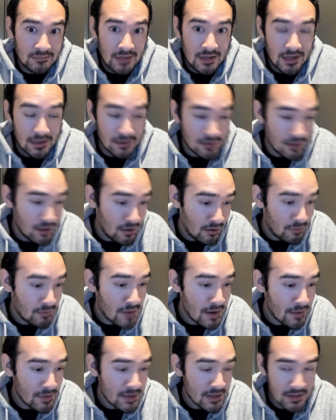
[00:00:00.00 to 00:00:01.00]
I don't know,
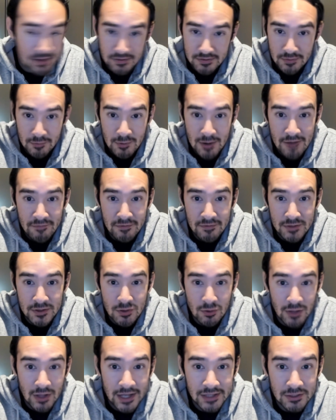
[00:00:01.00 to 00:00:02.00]
maybe
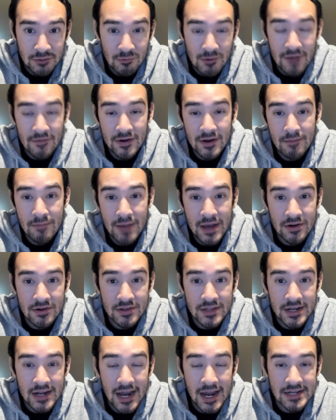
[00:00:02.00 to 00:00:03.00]
you'll like the Revenant
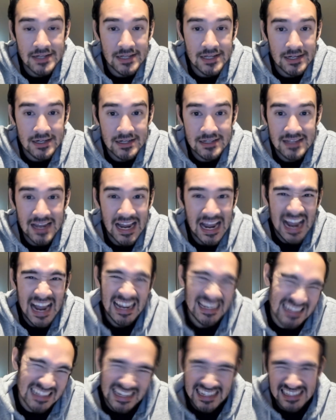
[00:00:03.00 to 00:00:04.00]
better than I did, because
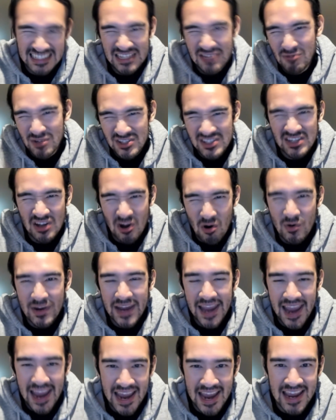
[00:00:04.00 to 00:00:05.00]
it was
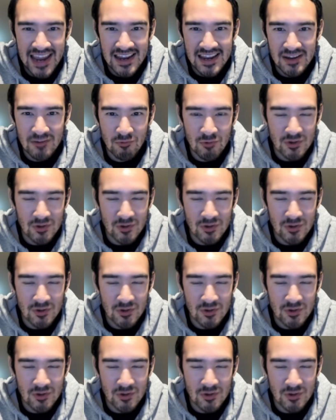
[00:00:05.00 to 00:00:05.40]
okay. It